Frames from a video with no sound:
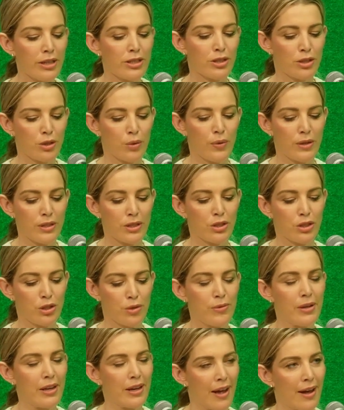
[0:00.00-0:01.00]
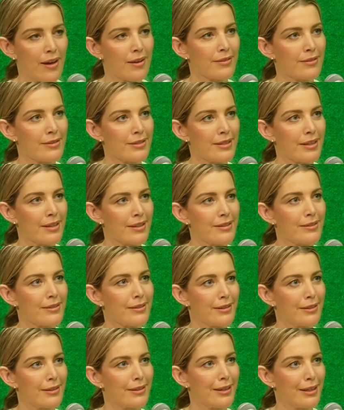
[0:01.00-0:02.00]
just always assume the accountant says,
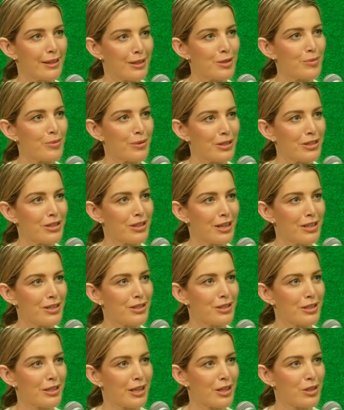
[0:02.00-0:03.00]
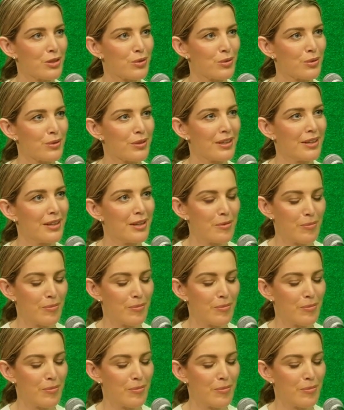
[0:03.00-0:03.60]
get a depreciation schedule.